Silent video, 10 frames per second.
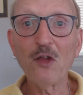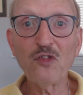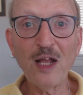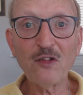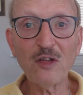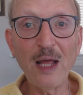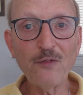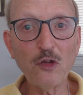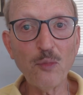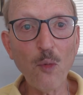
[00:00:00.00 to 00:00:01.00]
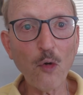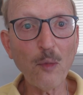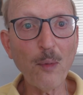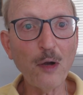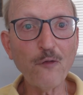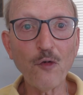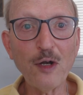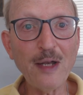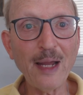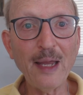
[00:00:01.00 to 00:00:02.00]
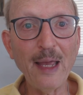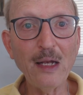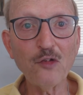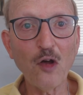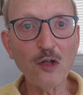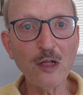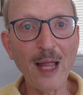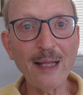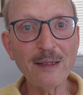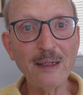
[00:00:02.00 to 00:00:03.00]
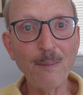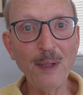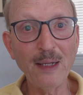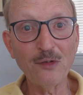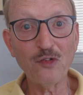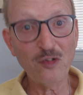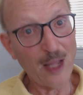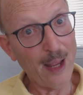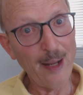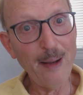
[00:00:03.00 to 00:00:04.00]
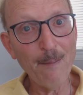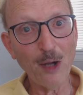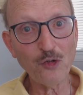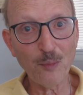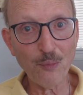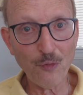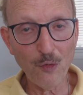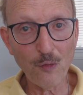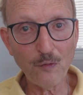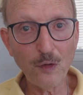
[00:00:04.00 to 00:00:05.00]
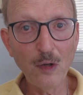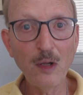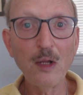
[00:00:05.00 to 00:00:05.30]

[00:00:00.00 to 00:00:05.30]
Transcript: A sex life that's moribund for a decade is unlikely to be and stay much improved.